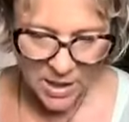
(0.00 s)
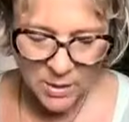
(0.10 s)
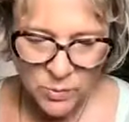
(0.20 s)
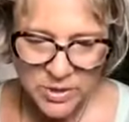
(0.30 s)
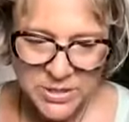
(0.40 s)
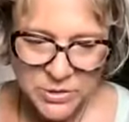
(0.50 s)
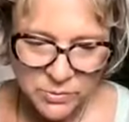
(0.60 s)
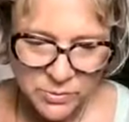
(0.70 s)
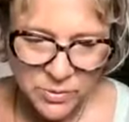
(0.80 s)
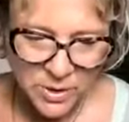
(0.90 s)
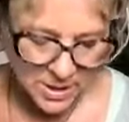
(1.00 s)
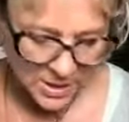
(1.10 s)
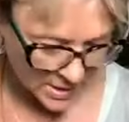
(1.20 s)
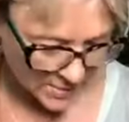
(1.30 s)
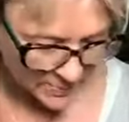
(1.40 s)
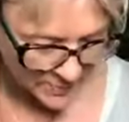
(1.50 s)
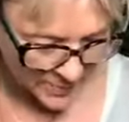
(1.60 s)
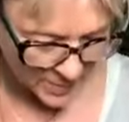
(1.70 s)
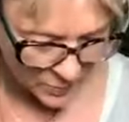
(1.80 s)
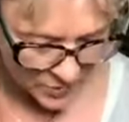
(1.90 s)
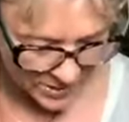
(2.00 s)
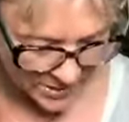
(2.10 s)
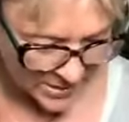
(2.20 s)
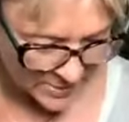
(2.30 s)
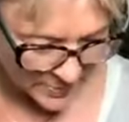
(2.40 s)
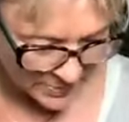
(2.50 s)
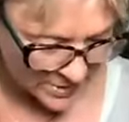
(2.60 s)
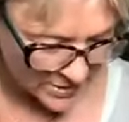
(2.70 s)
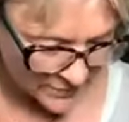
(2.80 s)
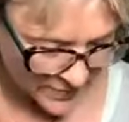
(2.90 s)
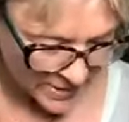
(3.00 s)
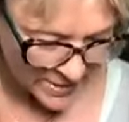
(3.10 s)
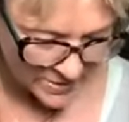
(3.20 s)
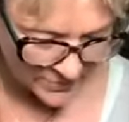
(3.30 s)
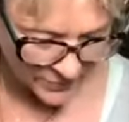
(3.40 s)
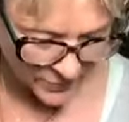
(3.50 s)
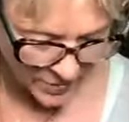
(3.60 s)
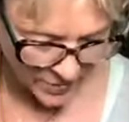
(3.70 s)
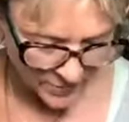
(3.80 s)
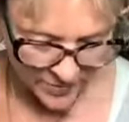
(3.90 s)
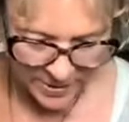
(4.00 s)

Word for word: What is your, what is Spirit's advice for you?